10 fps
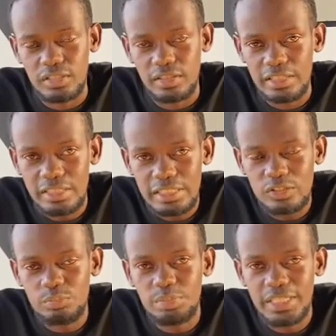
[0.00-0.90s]
They need
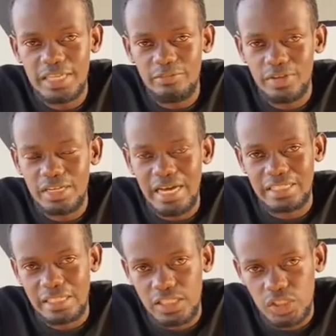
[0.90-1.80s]
to be given
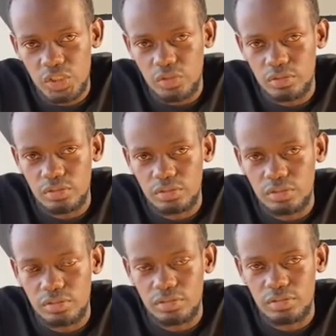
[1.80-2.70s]
attention.
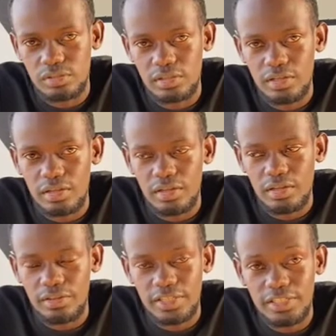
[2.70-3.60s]

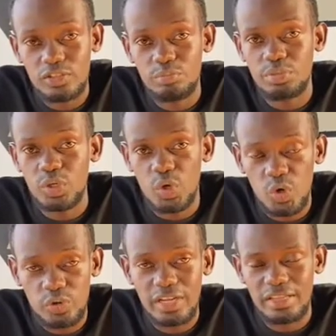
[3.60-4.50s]
They need to be
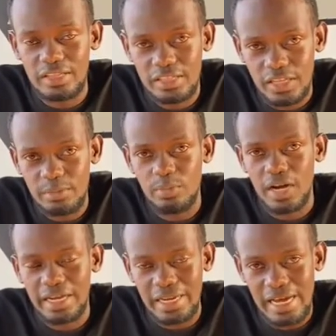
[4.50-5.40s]
called at the table
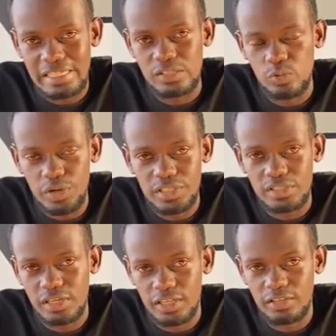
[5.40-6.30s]
and asked what is
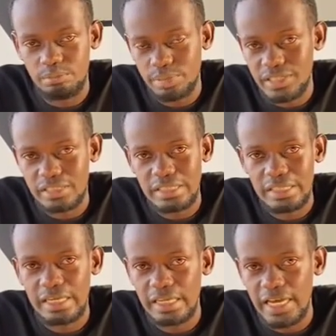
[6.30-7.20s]
taking place in
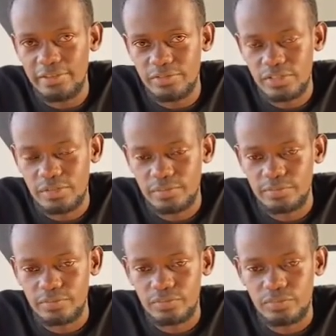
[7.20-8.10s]
their lives.
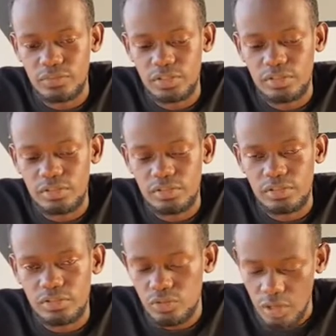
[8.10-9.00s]

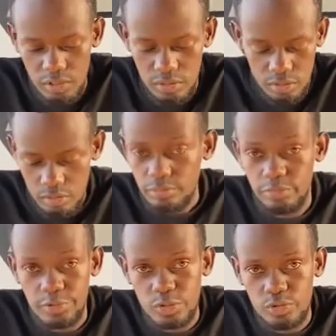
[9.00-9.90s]
So I'm
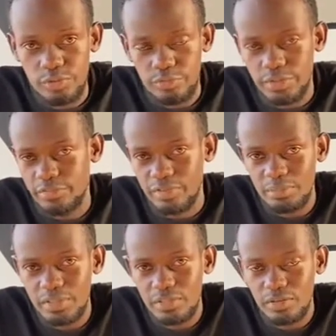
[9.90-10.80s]
very sorry for the
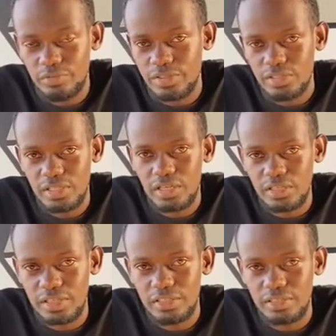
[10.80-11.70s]
family of this young
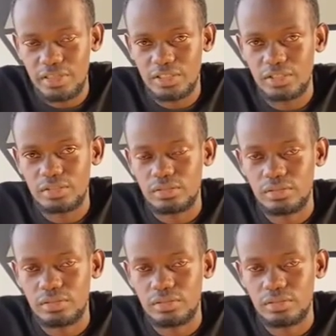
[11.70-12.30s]
lady that